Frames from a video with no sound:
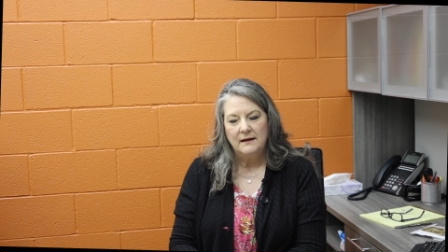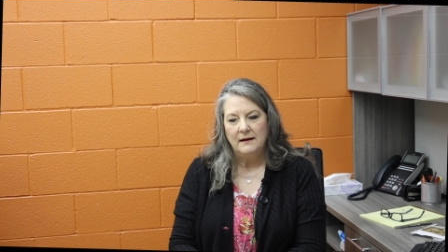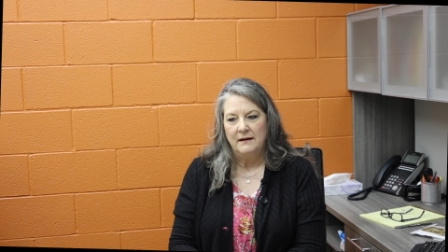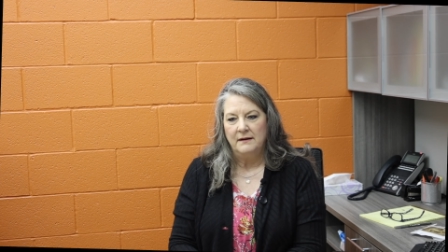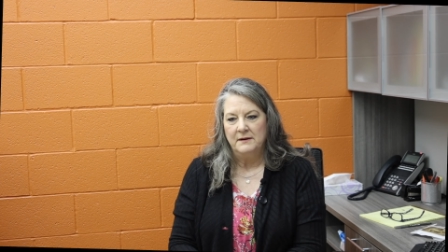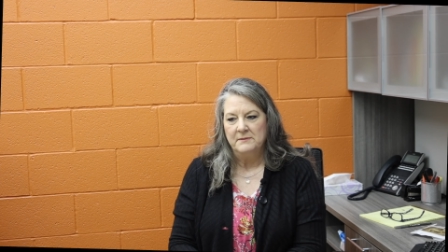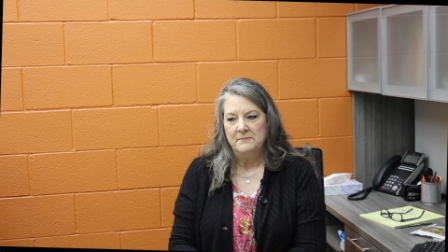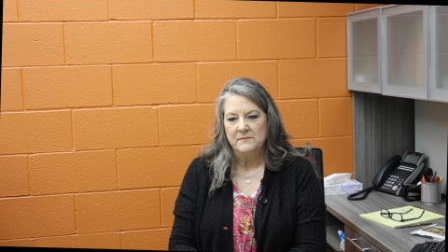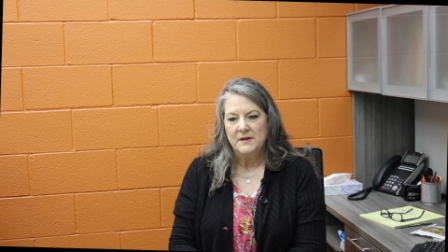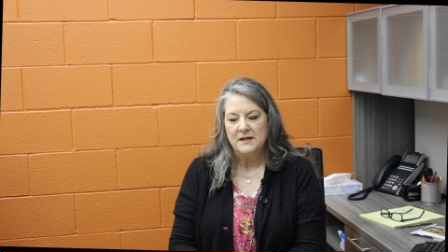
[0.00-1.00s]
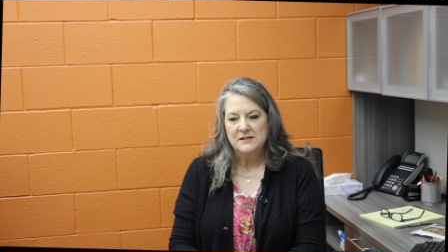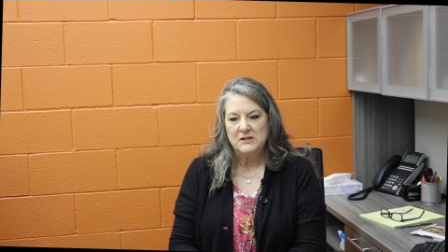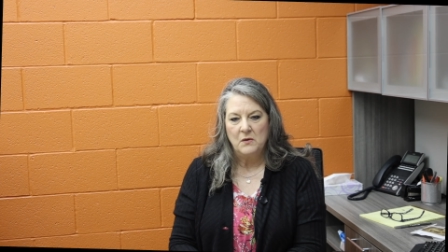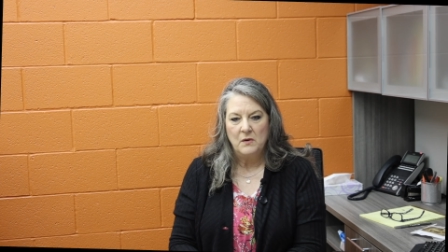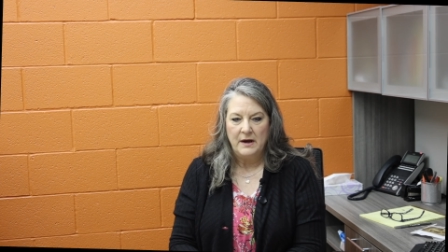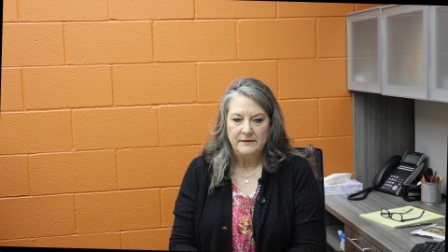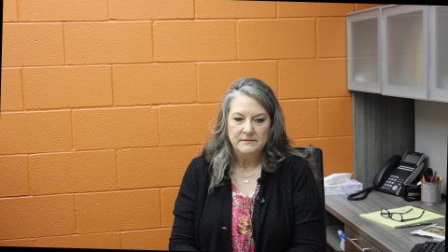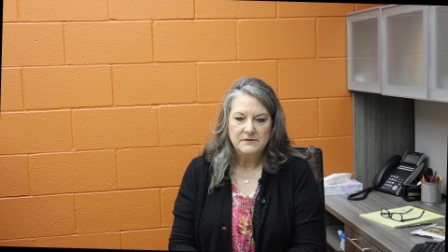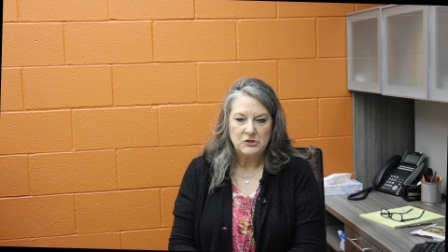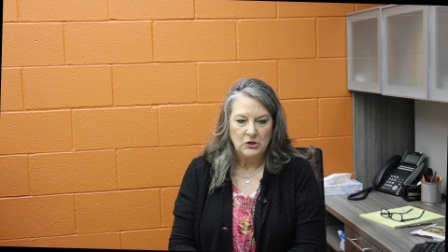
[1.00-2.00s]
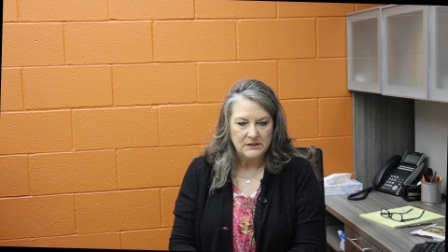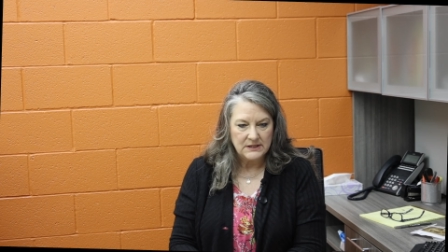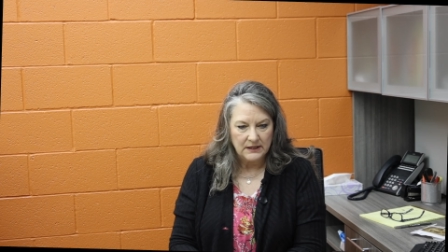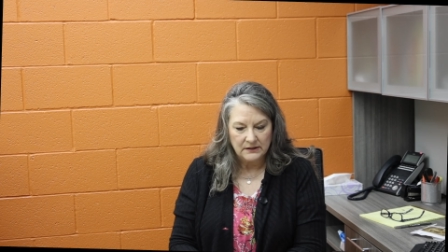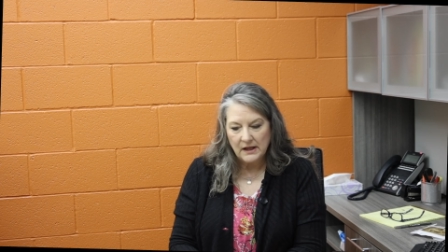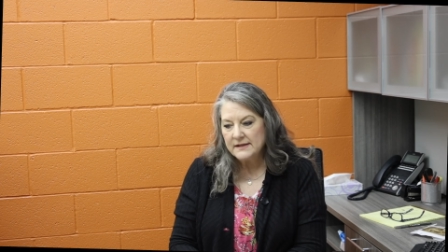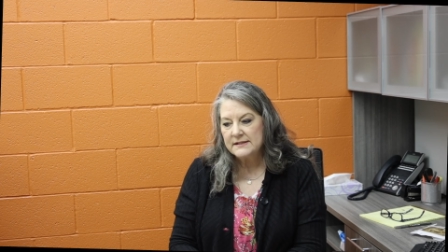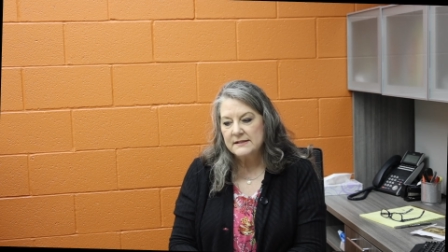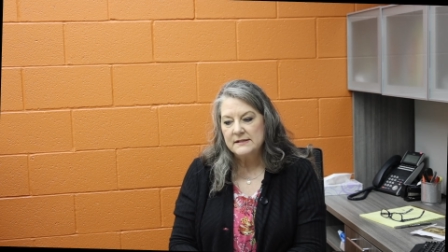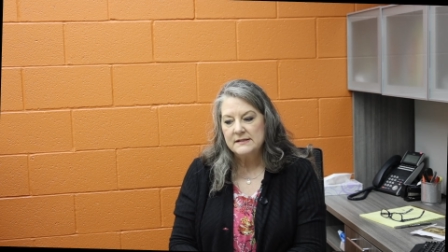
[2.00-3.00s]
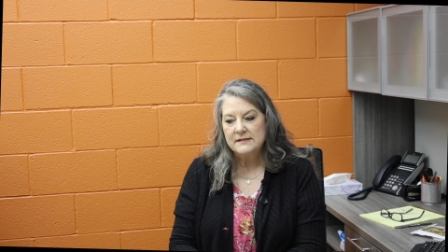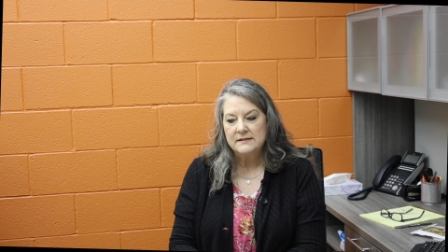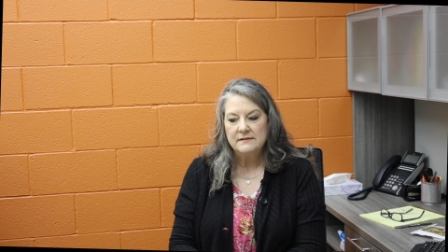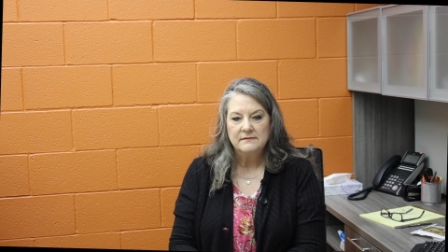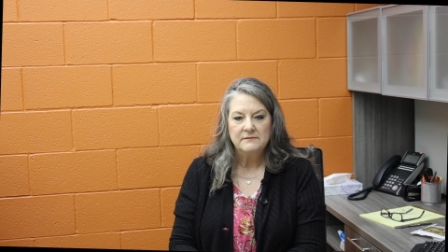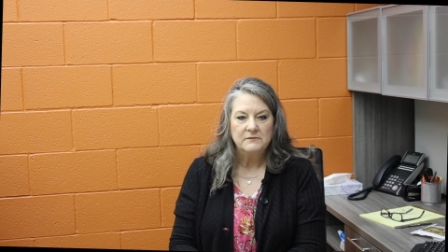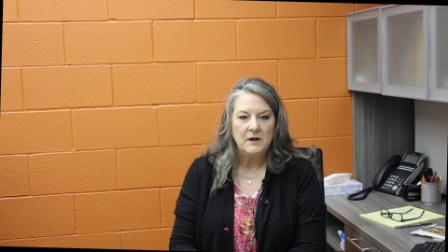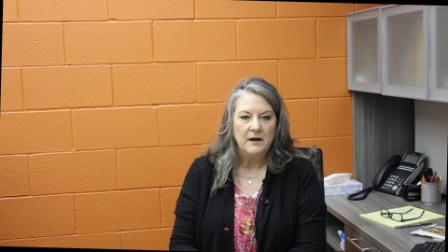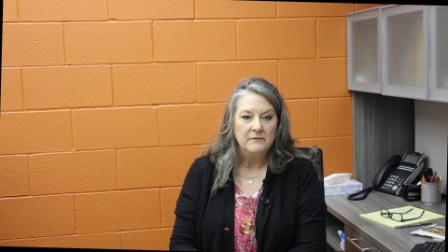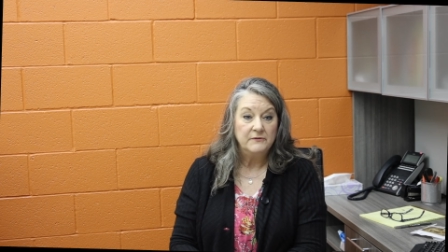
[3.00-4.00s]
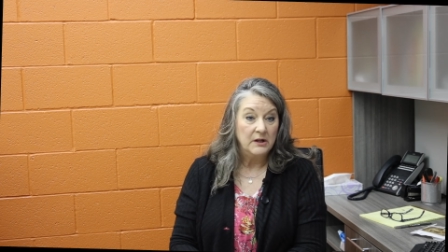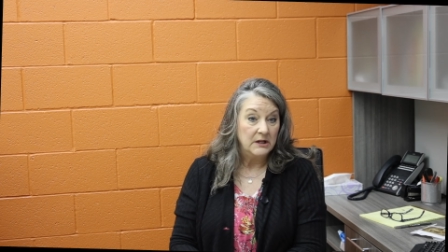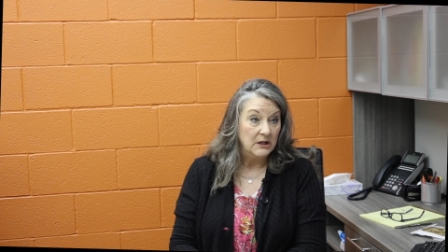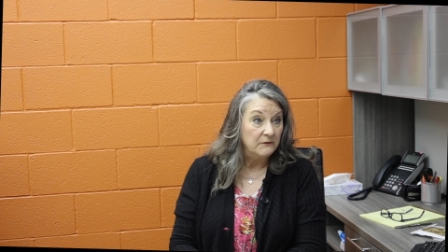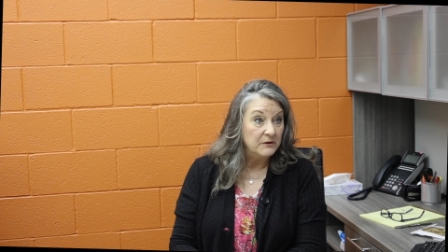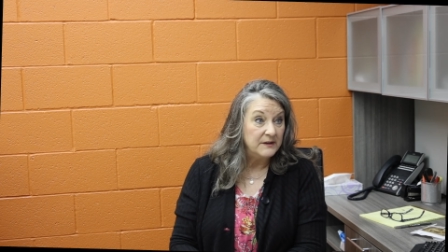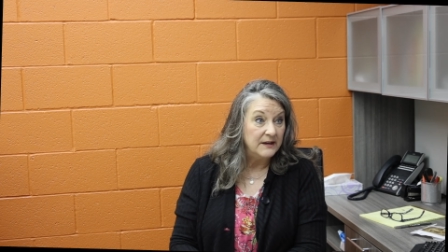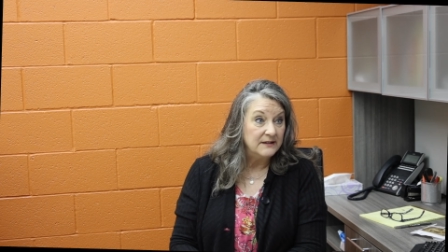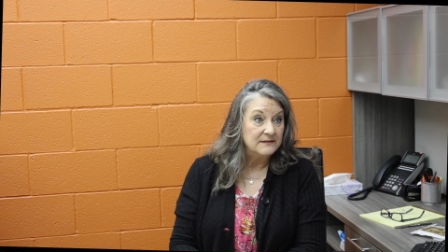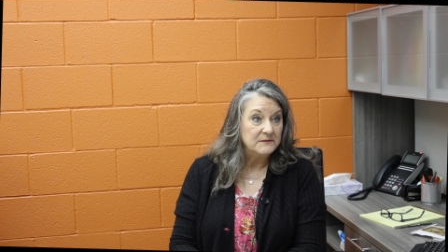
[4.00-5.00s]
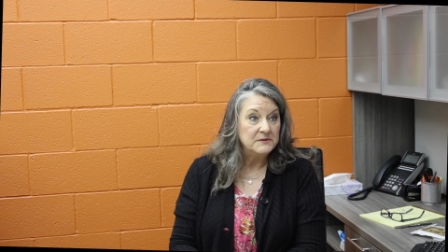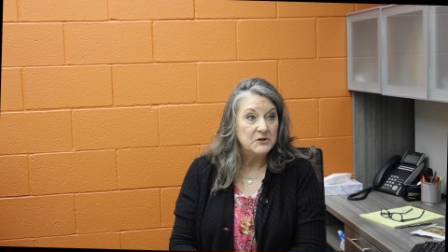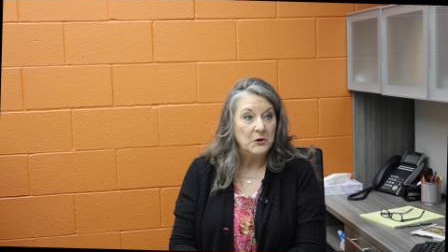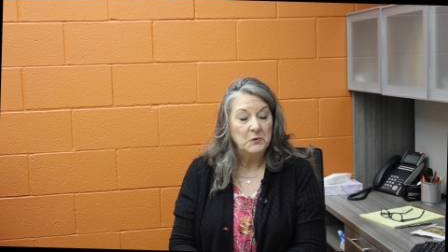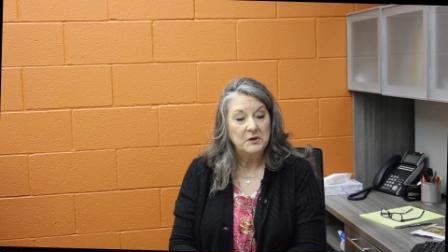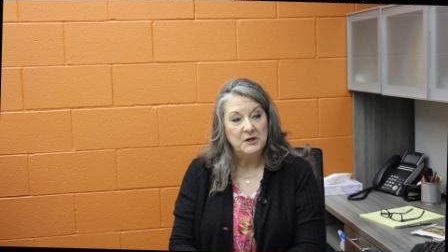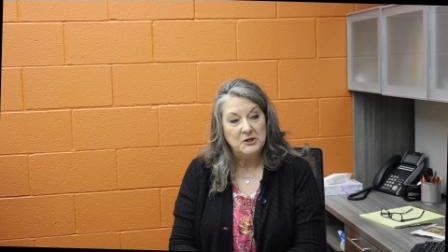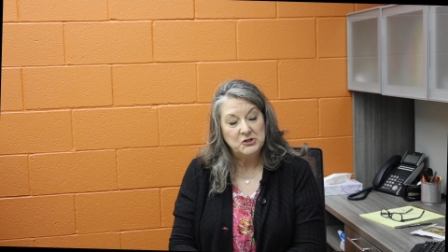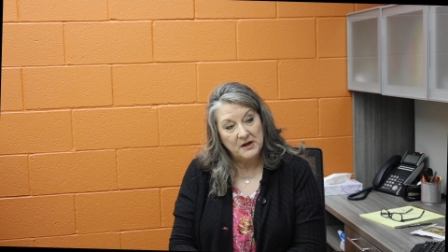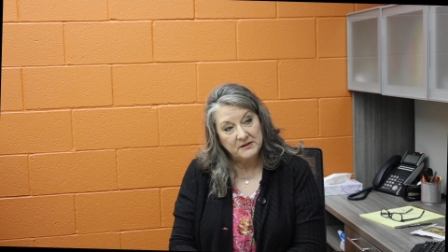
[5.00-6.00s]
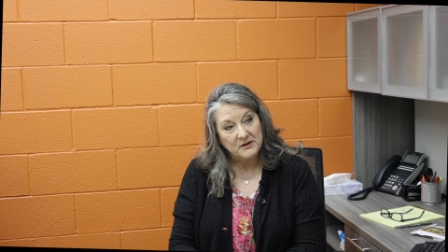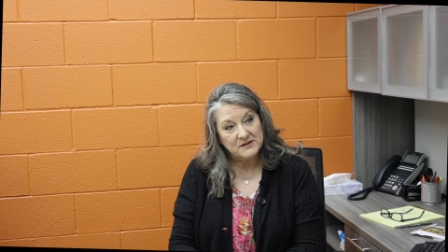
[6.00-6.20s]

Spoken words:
And so I started taking classes, fell in love with it, started working at a child care